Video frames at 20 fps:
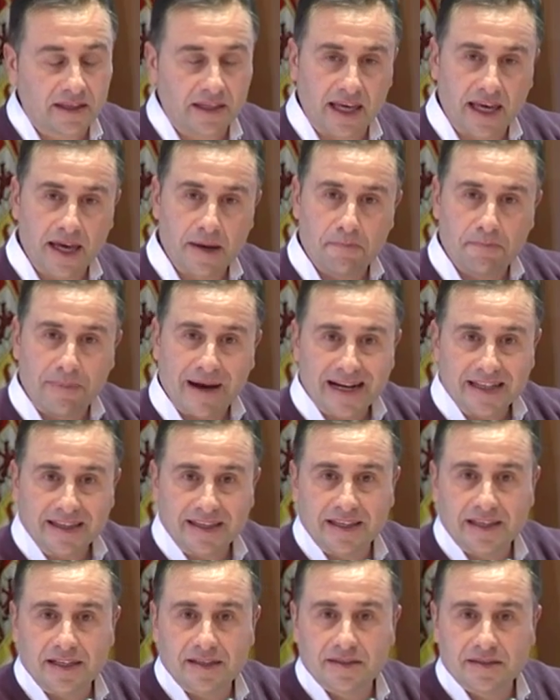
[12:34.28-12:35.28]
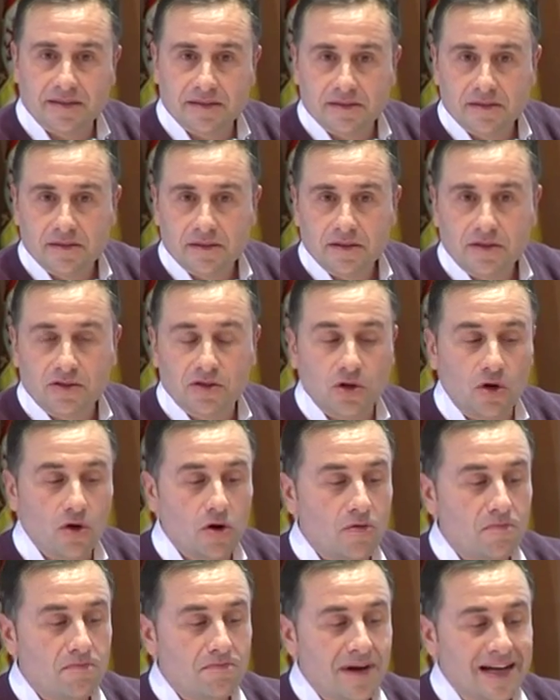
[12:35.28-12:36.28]
It would be easy
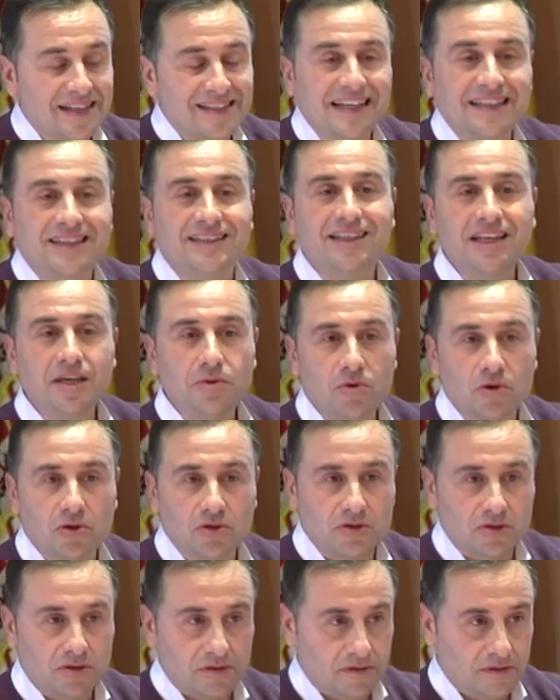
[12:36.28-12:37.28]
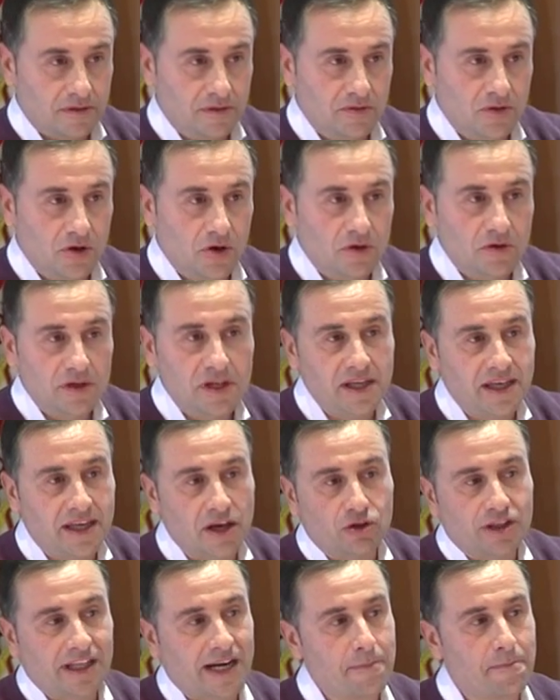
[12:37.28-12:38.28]
to know which are the most
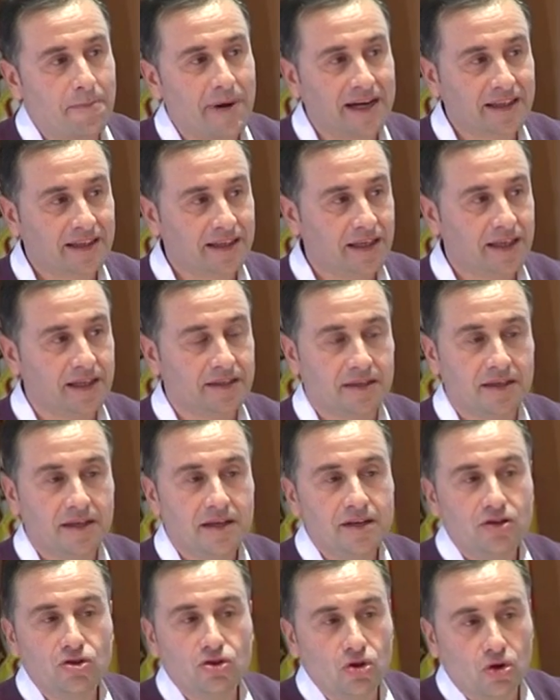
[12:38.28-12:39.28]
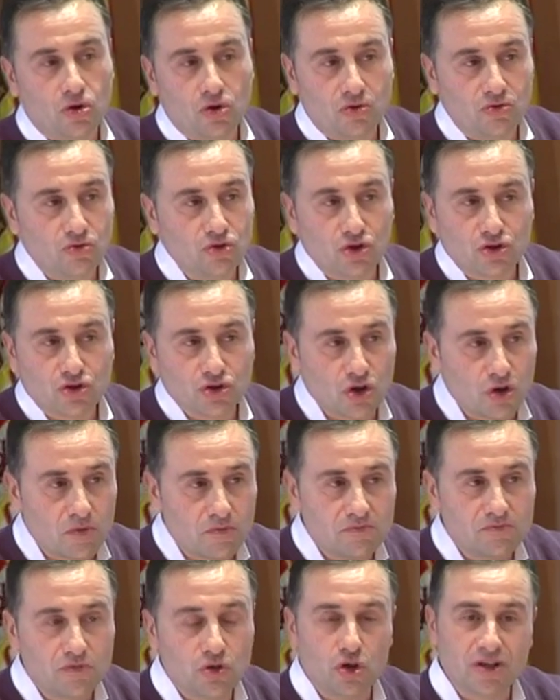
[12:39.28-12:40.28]
active parts and which are
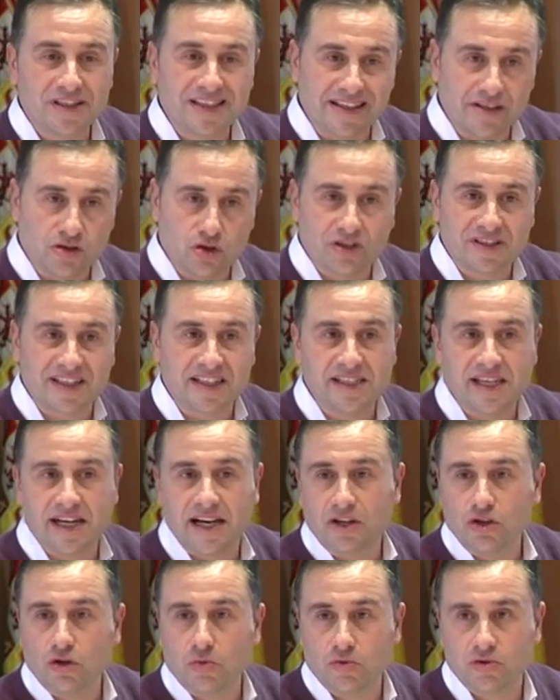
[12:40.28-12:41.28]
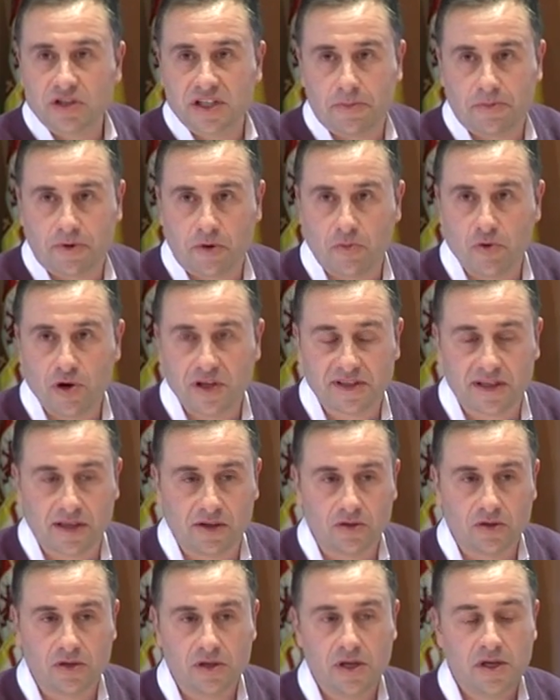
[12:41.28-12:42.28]
the areas
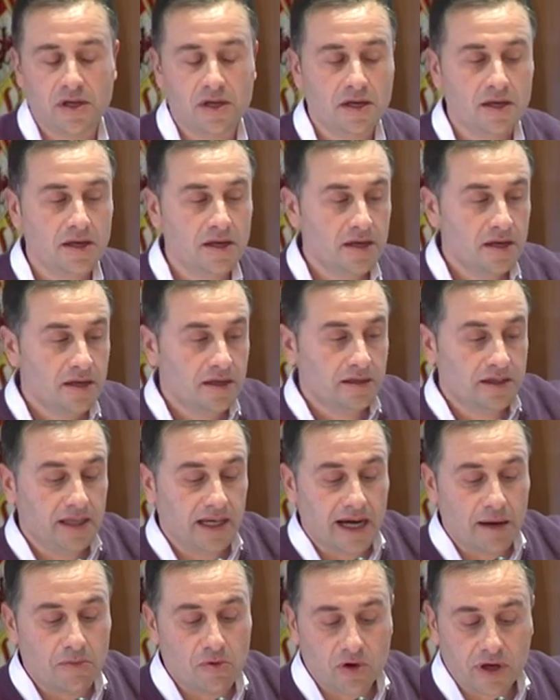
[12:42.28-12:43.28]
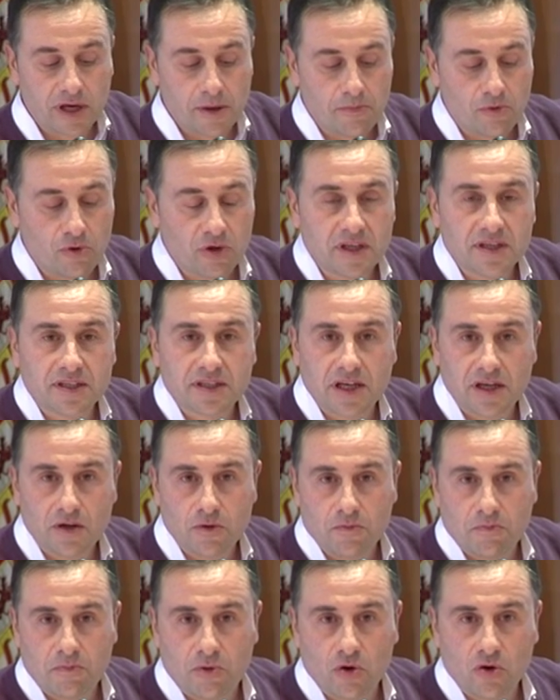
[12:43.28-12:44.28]
which are not receiving too many
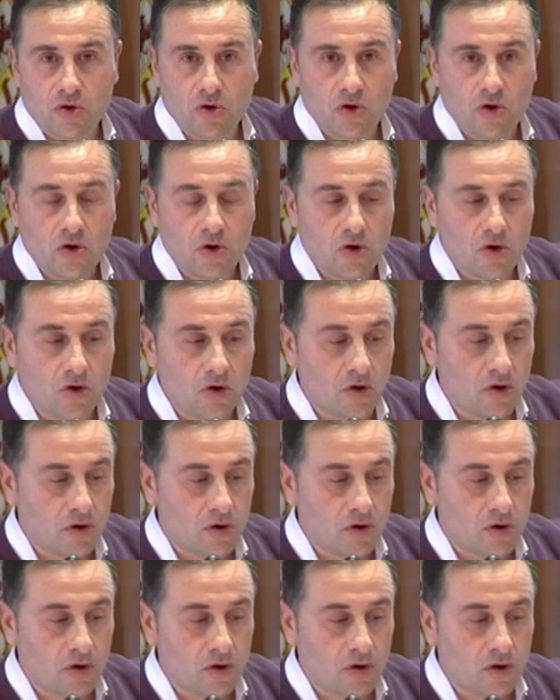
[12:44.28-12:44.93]
proposals.